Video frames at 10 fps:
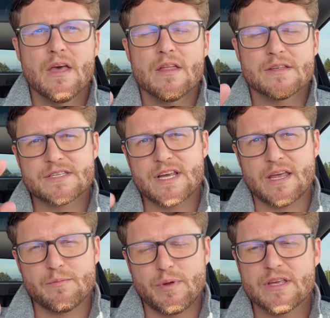The
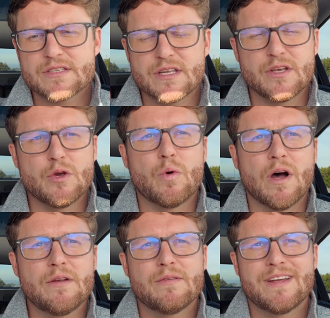second piece that you
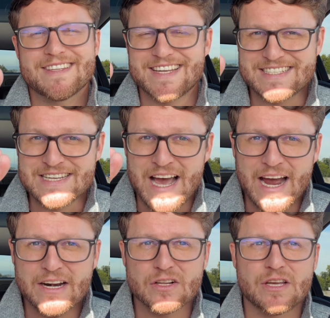want is a
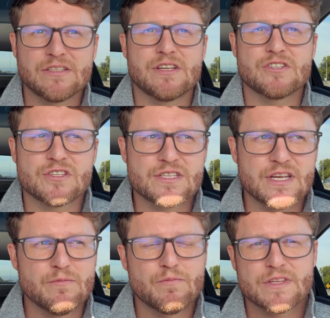title contingency.